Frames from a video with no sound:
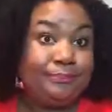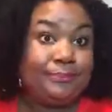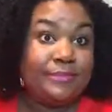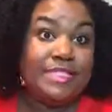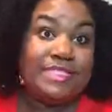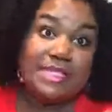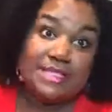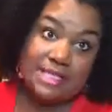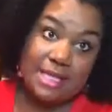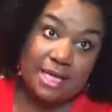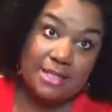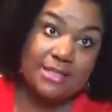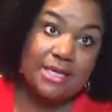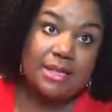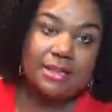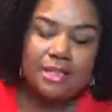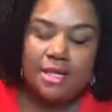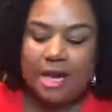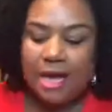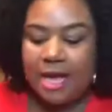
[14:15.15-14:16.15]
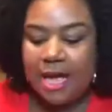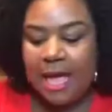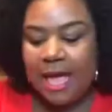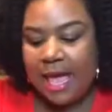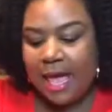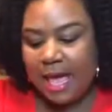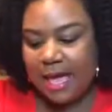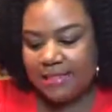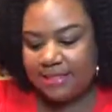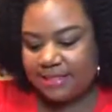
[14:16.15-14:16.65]
because that's how I talk to God.
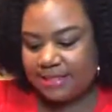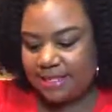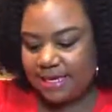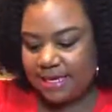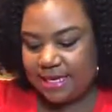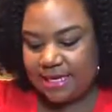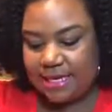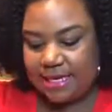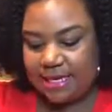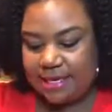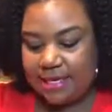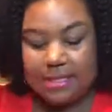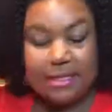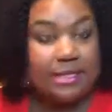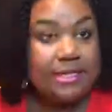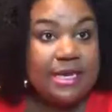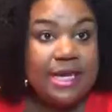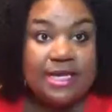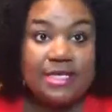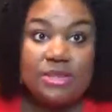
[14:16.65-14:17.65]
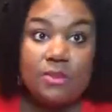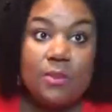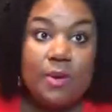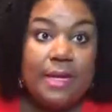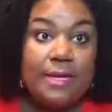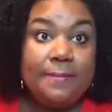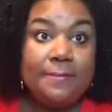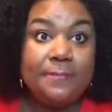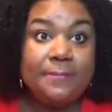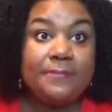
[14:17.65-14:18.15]
I said, the next
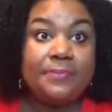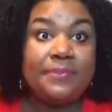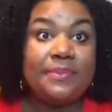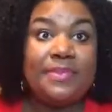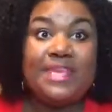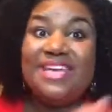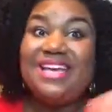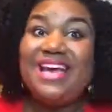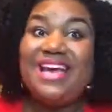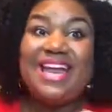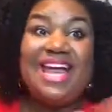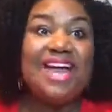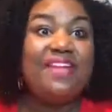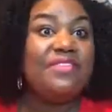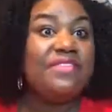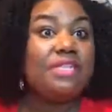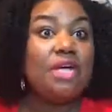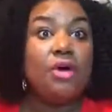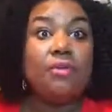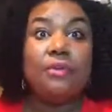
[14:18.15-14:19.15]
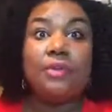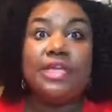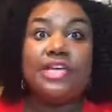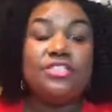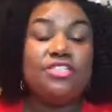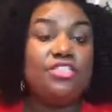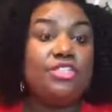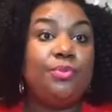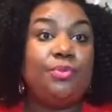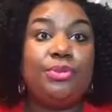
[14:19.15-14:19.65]
one, he got to have his own
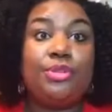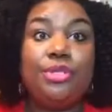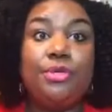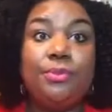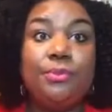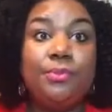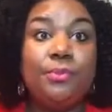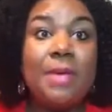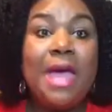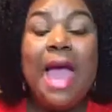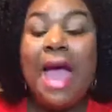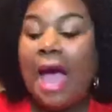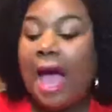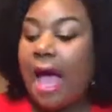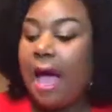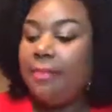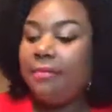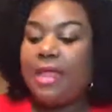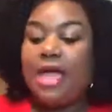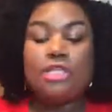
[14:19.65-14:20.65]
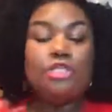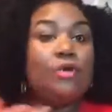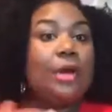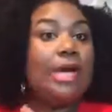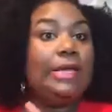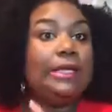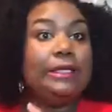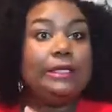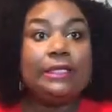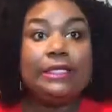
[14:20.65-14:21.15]
relationship with you. I'm not
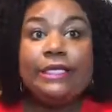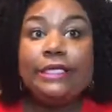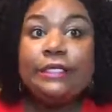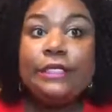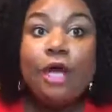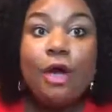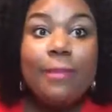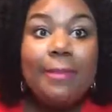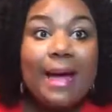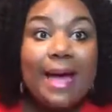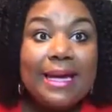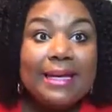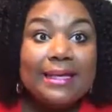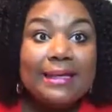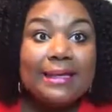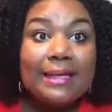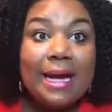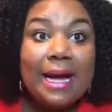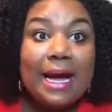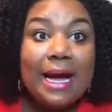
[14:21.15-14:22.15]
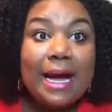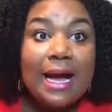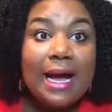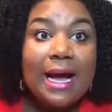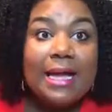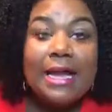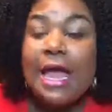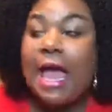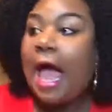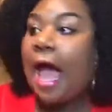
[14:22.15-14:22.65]
trying to lead nobody to
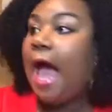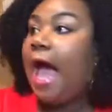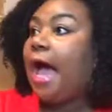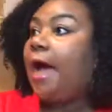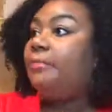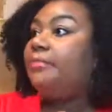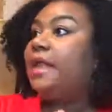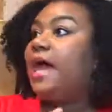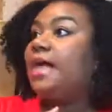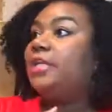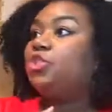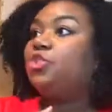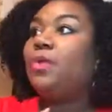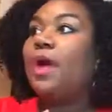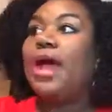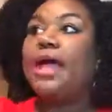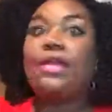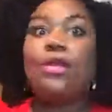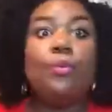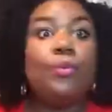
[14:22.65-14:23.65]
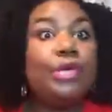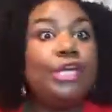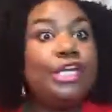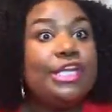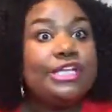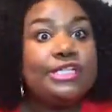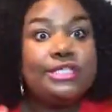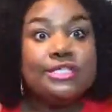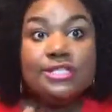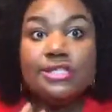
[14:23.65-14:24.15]
God. I'm not trying to win
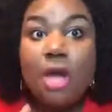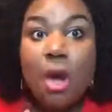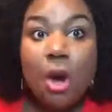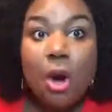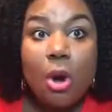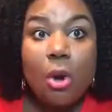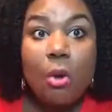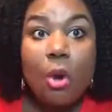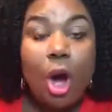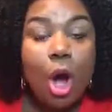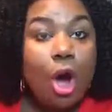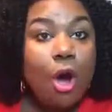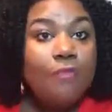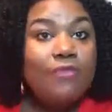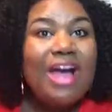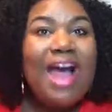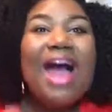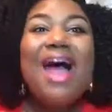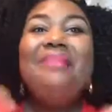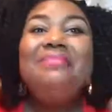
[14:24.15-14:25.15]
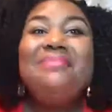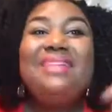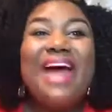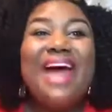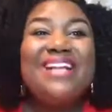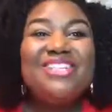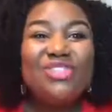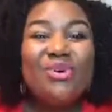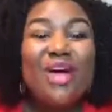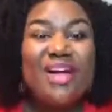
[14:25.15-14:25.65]
his soul over. I'm
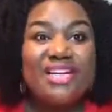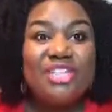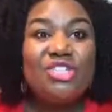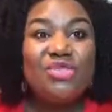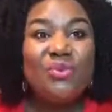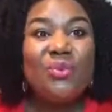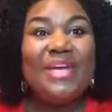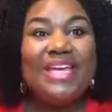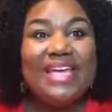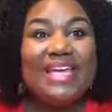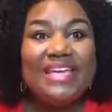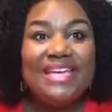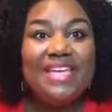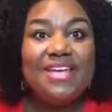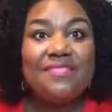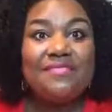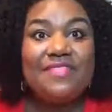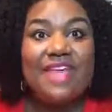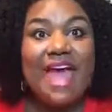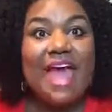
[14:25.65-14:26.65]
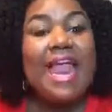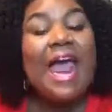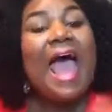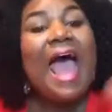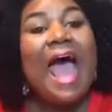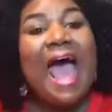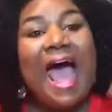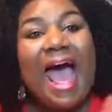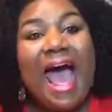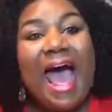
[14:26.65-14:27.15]
not trying to do any of that.
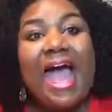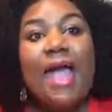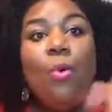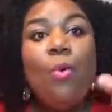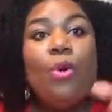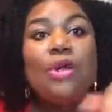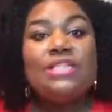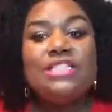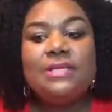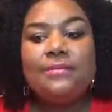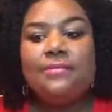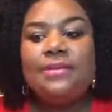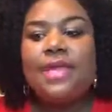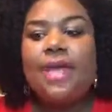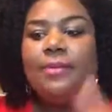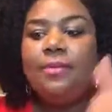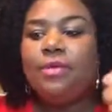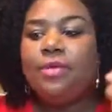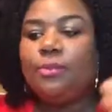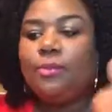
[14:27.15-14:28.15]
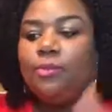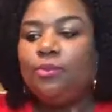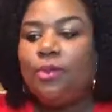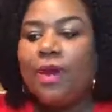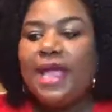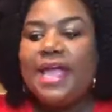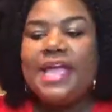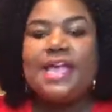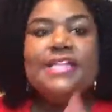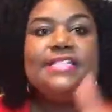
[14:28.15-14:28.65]
I want to be able to
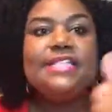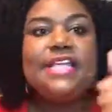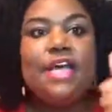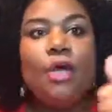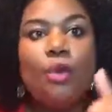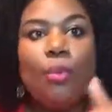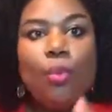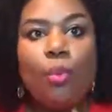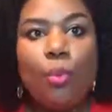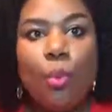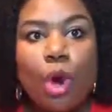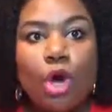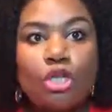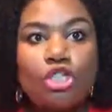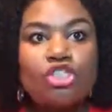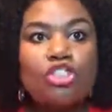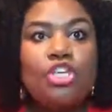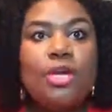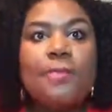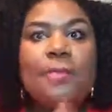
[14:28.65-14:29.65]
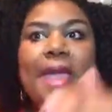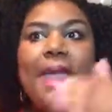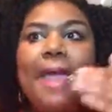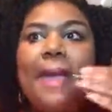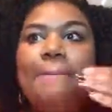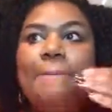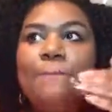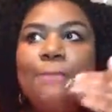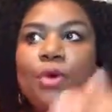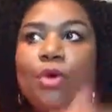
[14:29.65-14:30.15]
praise and worship
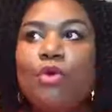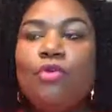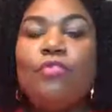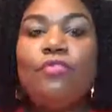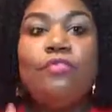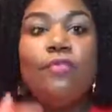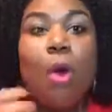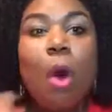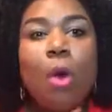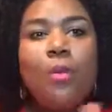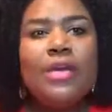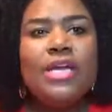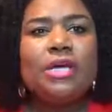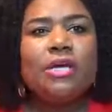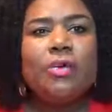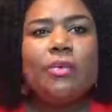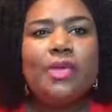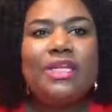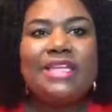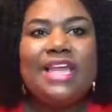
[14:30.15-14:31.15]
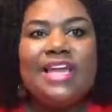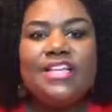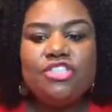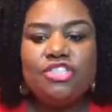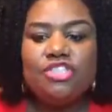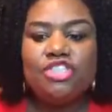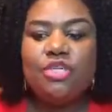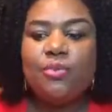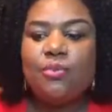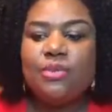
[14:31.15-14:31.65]
and move forward in a
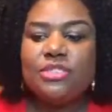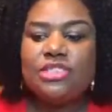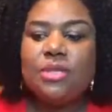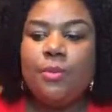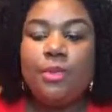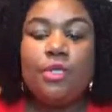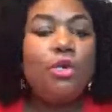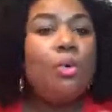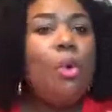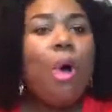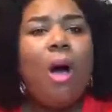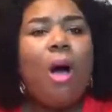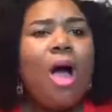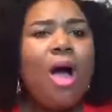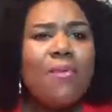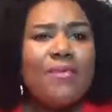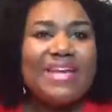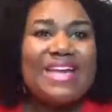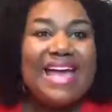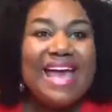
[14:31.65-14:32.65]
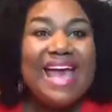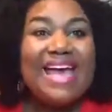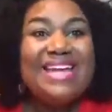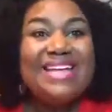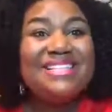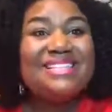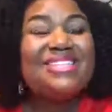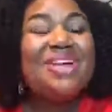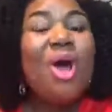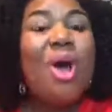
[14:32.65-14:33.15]
relationship with someone who already had
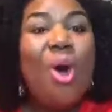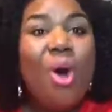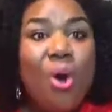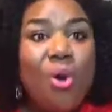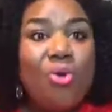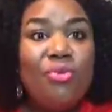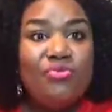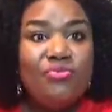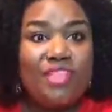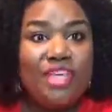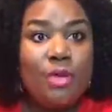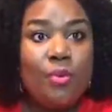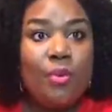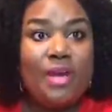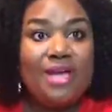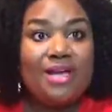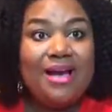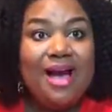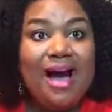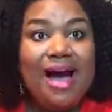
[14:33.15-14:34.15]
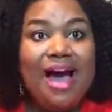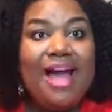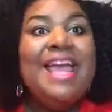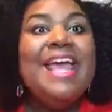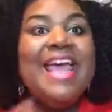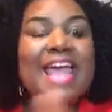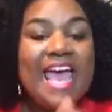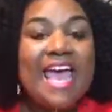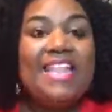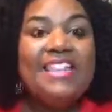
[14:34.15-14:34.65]
his own thing with God.
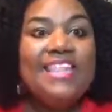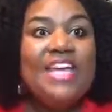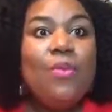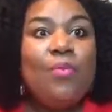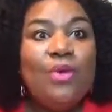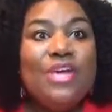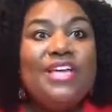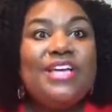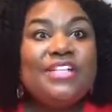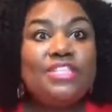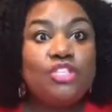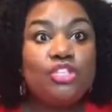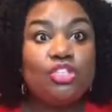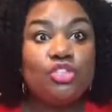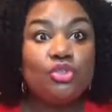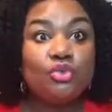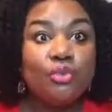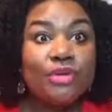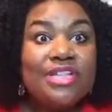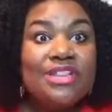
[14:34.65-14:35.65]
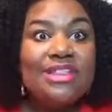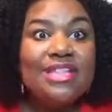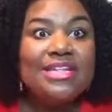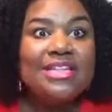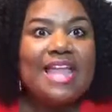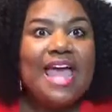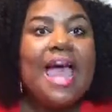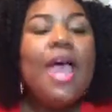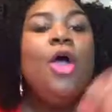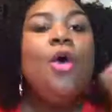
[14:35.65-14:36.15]
And then we could
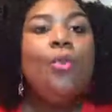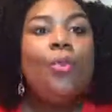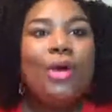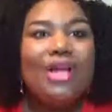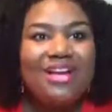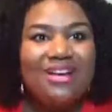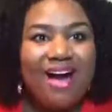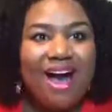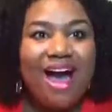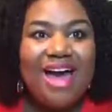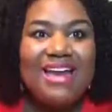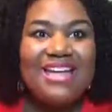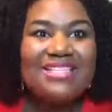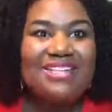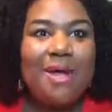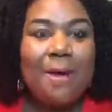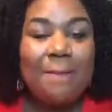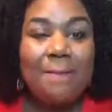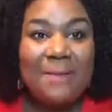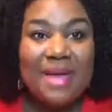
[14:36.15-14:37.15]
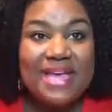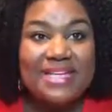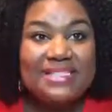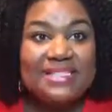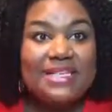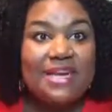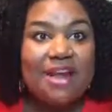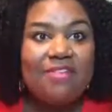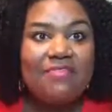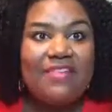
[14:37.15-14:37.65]
strengthen that with God as our
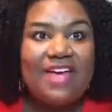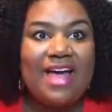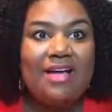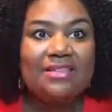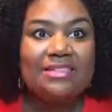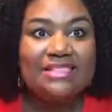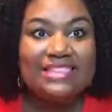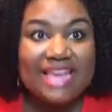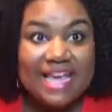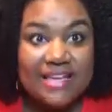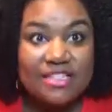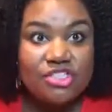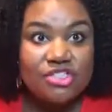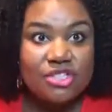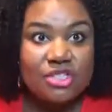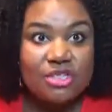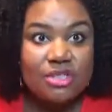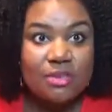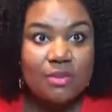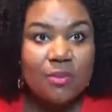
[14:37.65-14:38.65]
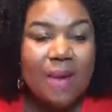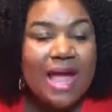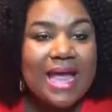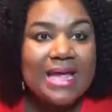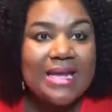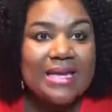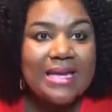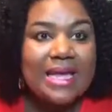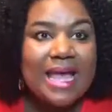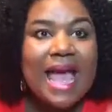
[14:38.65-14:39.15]
base and our foundation,
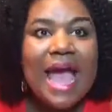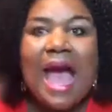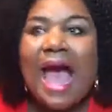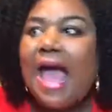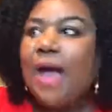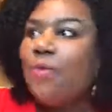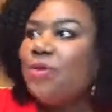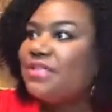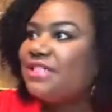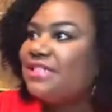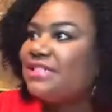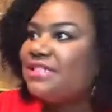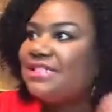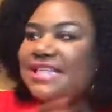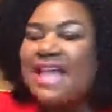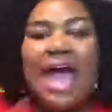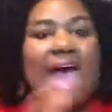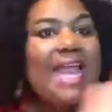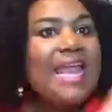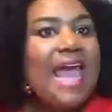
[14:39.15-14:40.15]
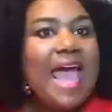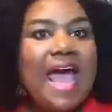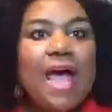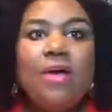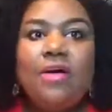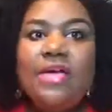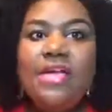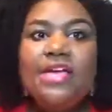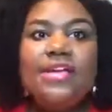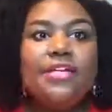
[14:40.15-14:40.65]
right? I was not
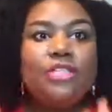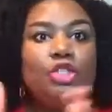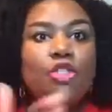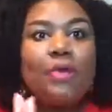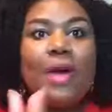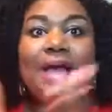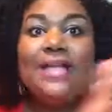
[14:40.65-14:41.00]
out here